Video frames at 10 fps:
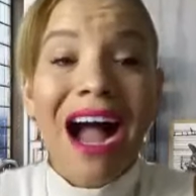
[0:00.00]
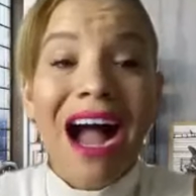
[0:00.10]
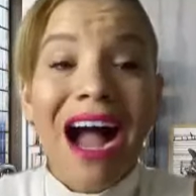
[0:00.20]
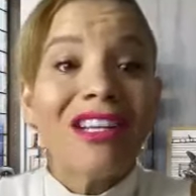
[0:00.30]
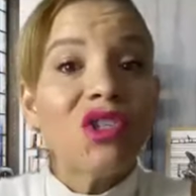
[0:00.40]

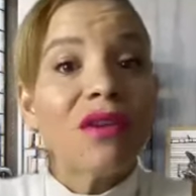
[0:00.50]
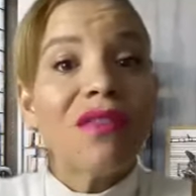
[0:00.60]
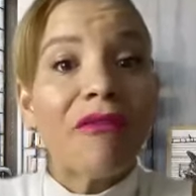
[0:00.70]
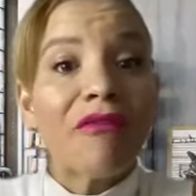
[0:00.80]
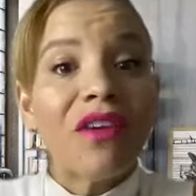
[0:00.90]
I
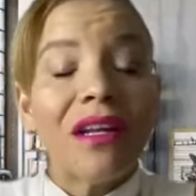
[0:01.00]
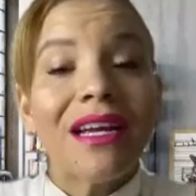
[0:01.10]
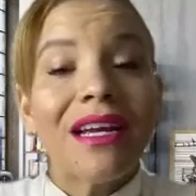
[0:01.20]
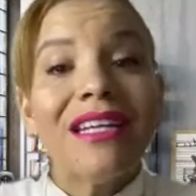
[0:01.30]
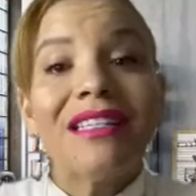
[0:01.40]
deserve that
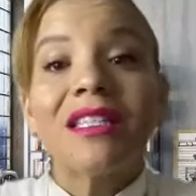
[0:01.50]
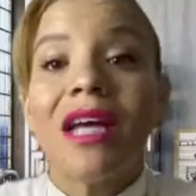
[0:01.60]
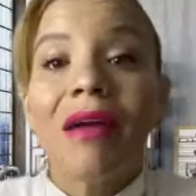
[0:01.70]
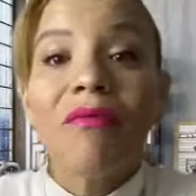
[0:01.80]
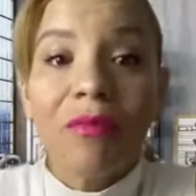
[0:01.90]
feeling. It's
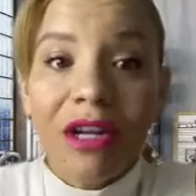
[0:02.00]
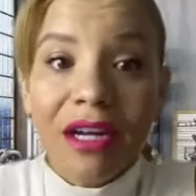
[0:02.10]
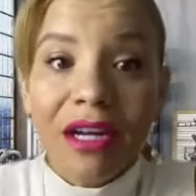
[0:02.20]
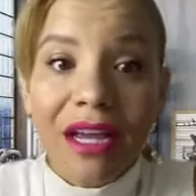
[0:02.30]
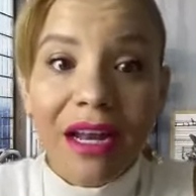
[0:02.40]
time for me to
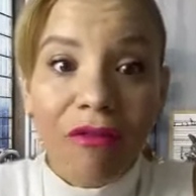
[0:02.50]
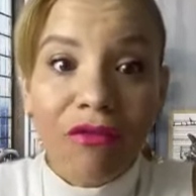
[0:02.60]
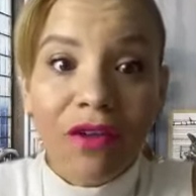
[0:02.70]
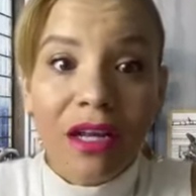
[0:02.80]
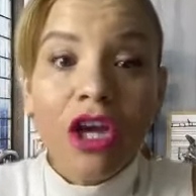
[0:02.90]
get that
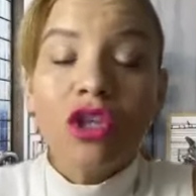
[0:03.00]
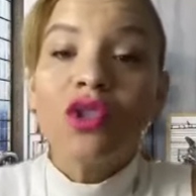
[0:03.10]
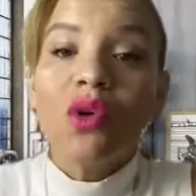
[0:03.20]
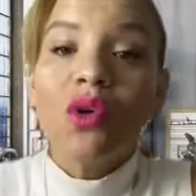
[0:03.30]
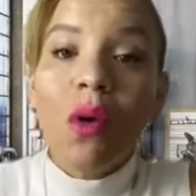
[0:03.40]
feeling.
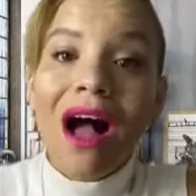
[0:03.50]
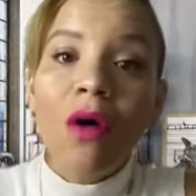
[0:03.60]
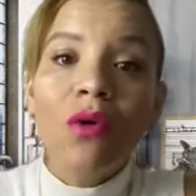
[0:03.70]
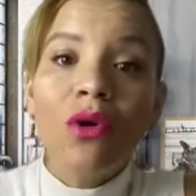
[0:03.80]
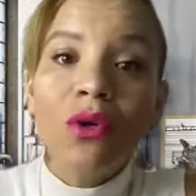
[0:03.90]
So,
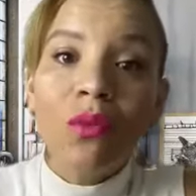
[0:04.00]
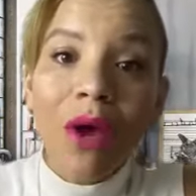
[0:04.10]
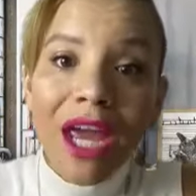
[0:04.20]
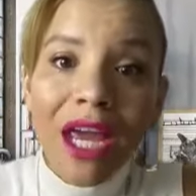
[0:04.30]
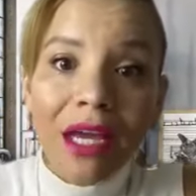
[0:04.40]
how will you
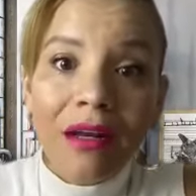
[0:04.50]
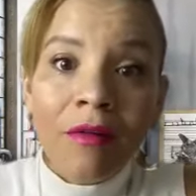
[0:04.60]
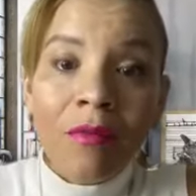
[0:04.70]
wait?